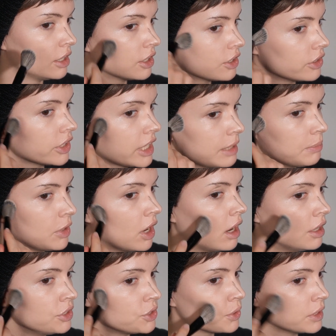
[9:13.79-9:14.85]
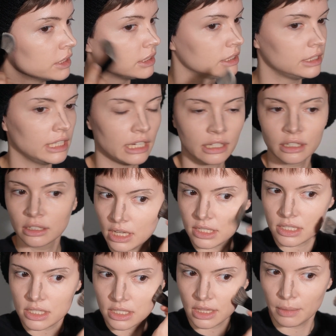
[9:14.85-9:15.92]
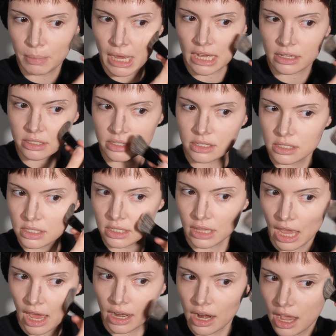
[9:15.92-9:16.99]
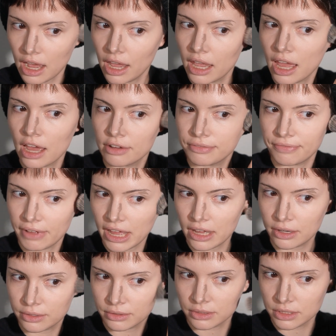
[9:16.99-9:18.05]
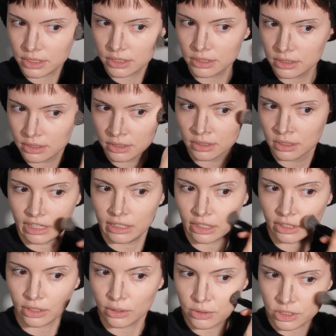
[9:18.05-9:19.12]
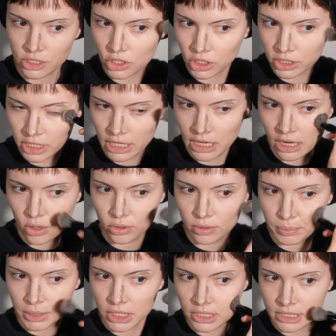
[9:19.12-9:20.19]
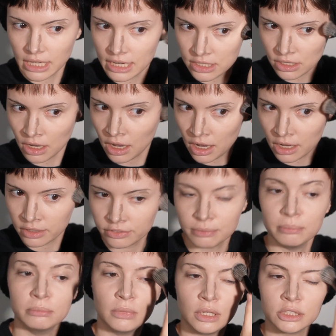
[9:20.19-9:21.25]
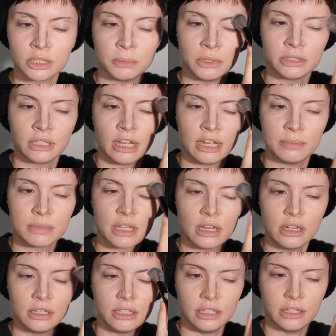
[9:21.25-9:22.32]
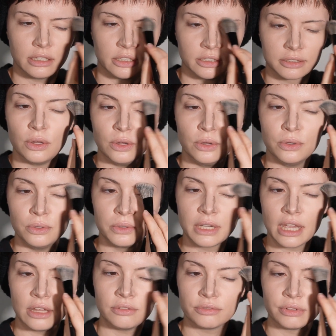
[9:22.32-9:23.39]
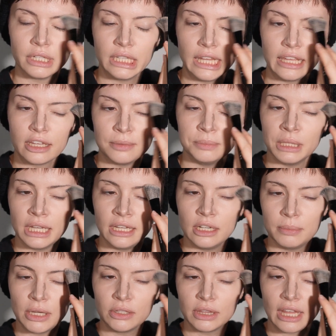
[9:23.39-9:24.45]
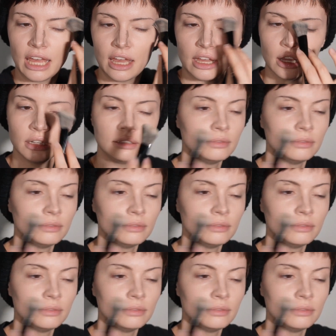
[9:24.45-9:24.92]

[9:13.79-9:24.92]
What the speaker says: Cream Contour Stick. It's the best that I have found, and it goes 30% off multiple times a year. Who can really complain about that?